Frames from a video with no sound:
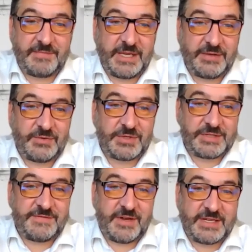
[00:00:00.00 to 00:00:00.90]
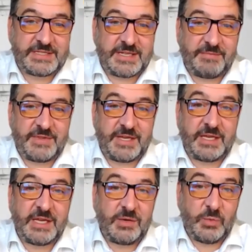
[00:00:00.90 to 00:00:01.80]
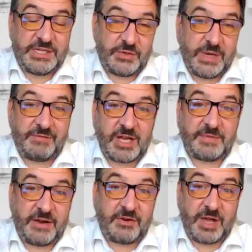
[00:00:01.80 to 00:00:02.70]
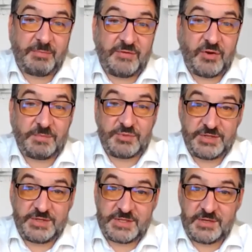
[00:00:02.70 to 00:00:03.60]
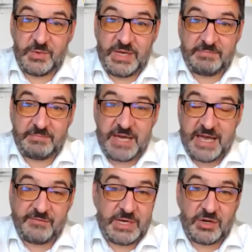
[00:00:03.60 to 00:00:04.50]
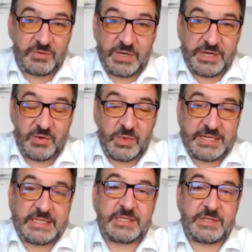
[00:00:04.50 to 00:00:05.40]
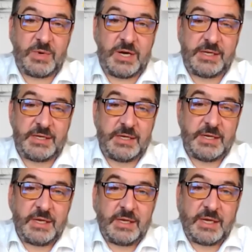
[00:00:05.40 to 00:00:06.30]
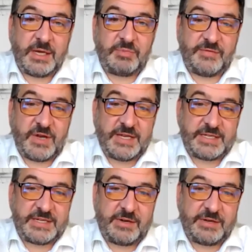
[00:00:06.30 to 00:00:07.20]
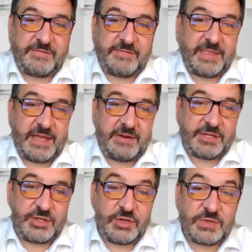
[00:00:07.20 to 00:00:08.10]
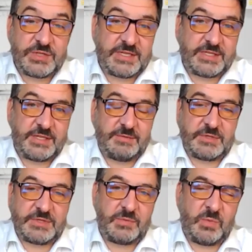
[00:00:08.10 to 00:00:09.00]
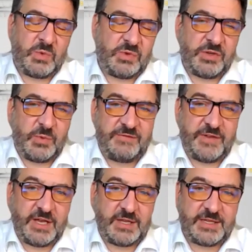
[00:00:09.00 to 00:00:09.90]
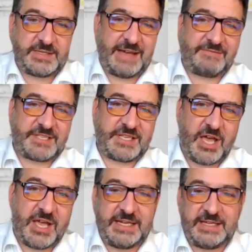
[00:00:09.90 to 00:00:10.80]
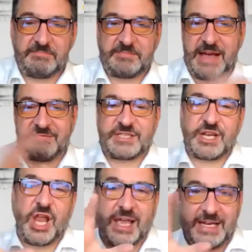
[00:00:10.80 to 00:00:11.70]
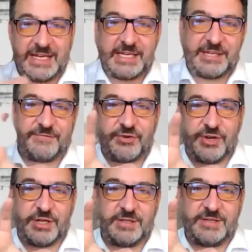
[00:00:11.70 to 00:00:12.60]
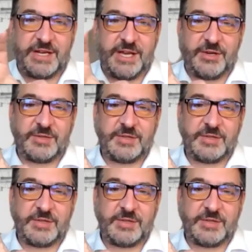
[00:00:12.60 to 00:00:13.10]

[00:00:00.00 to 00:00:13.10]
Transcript: in order to find something, we do have there are a couple of options that we have. We're not wedded to one provider, and in fact there are two systems that we feel have slightly different, you know,